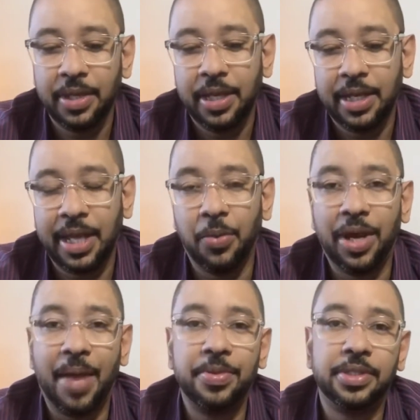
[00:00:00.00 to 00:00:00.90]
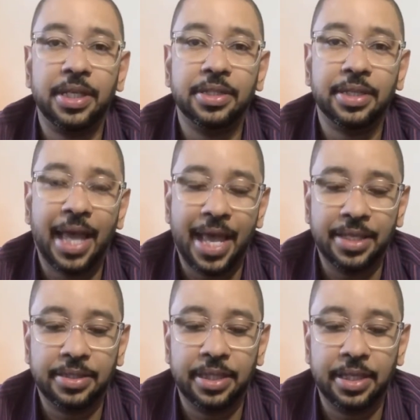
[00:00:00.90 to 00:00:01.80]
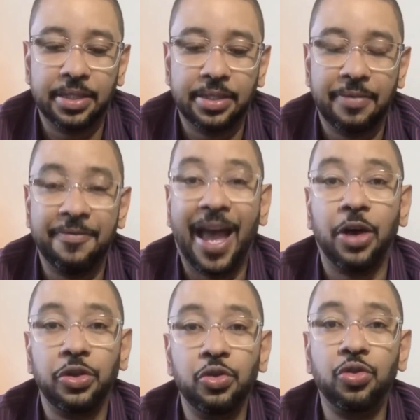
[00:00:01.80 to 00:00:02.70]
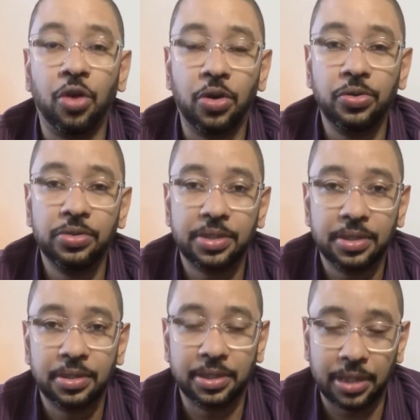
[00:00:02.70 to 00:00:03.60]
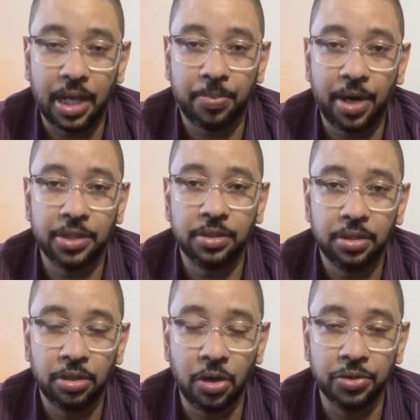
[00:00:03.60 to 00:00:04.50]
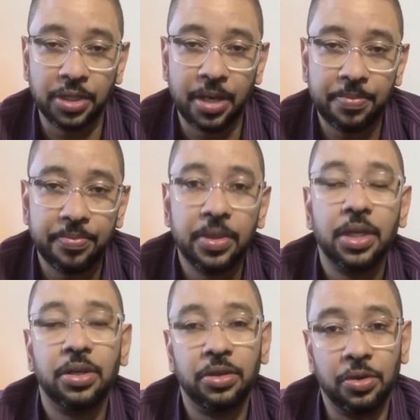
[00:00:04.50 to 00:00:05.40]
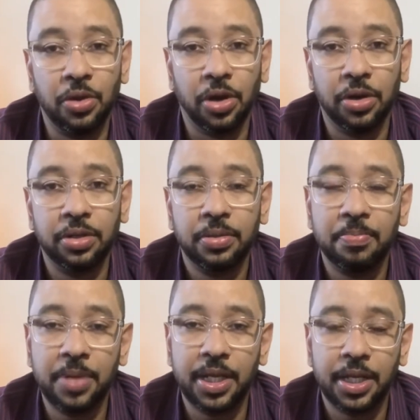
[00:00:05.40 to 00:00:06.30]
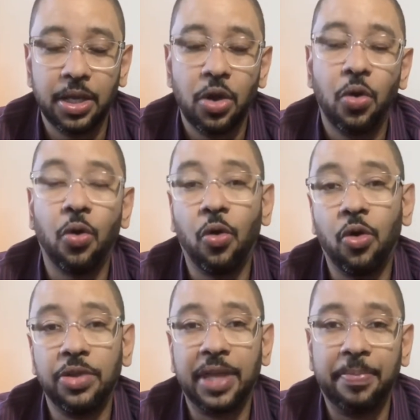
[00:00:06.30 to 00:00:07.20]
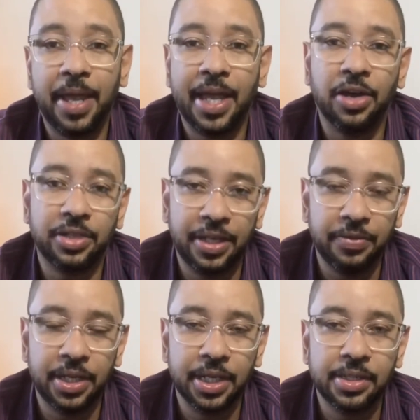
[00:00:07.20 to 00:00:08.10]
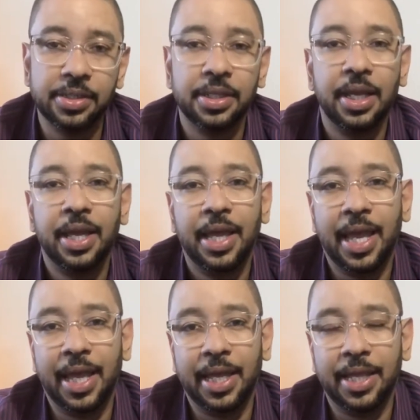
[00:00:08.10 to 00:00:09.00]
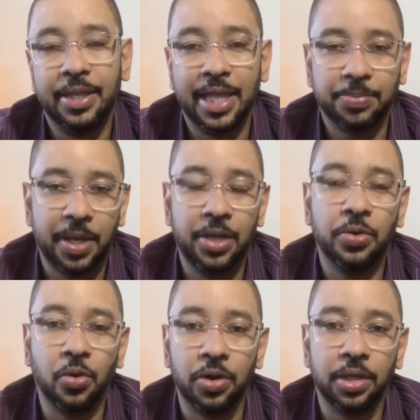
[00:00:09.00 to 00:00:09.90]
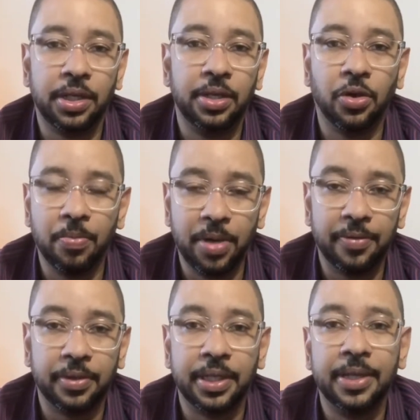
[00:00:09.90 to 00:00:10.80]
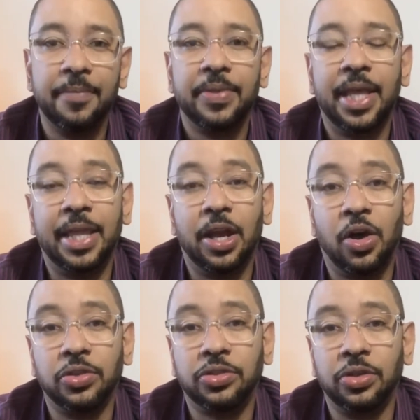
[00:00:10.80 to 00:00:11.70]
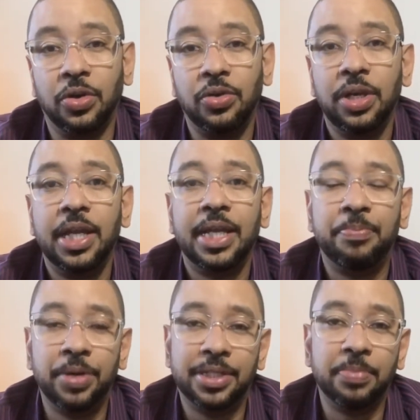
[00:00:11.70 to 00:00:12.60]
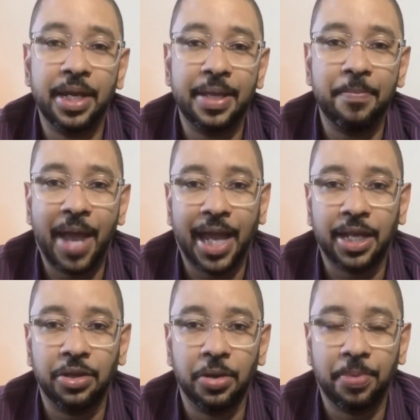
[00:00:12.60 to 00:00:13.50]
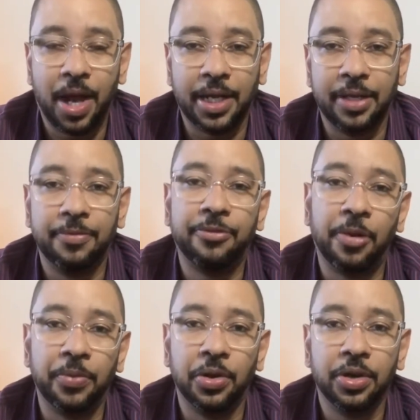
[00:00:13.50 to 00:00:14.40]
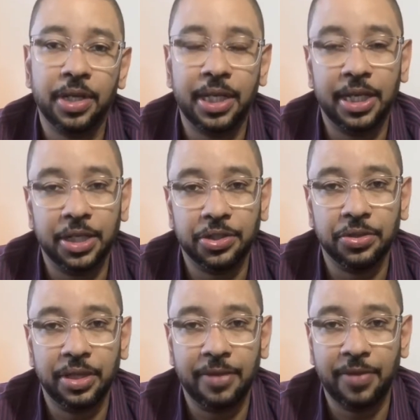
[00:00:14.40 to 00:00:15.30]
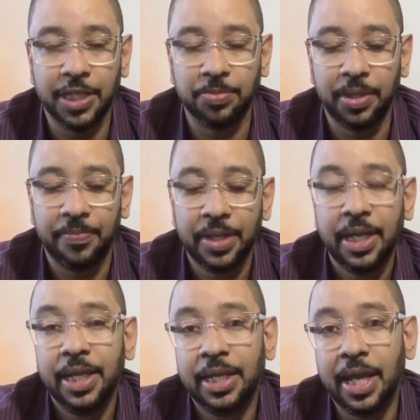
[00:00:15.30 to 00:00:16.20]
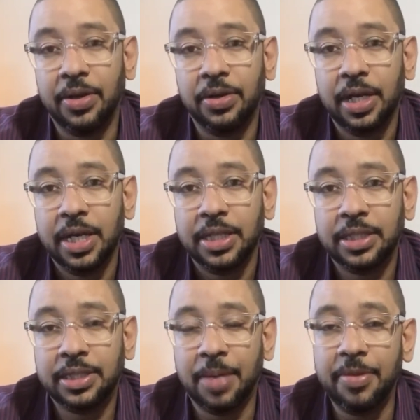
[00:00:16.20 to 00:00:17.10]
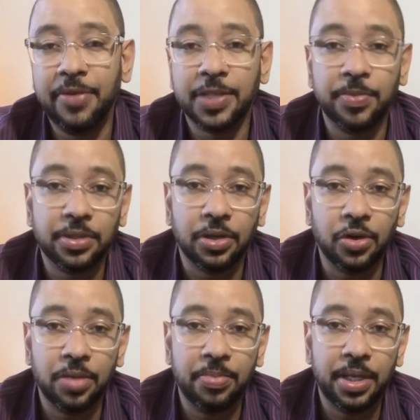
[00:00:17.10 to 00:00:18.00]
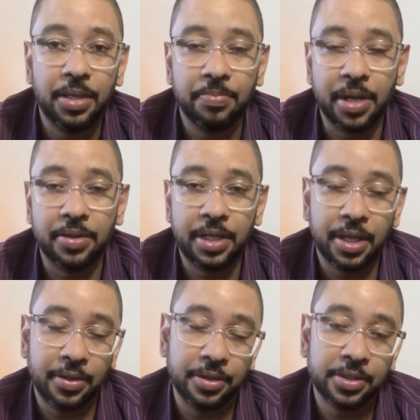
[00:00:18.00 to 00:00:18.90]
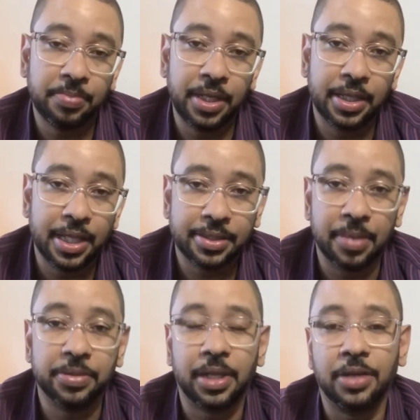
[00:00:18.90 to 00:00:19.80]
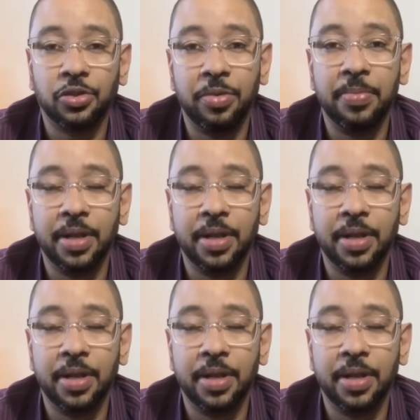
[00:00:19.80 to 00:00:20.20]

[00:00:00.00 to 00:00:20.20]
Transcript: Now what happens is, as this value grows, the stock price goes up, you earn money, or they pay out dividends, and that's paid quarterly or monthly, and that also puts money back in your pocket from your initial investment. Now some investments are going to be better than others, meaning that some stocks are going to be better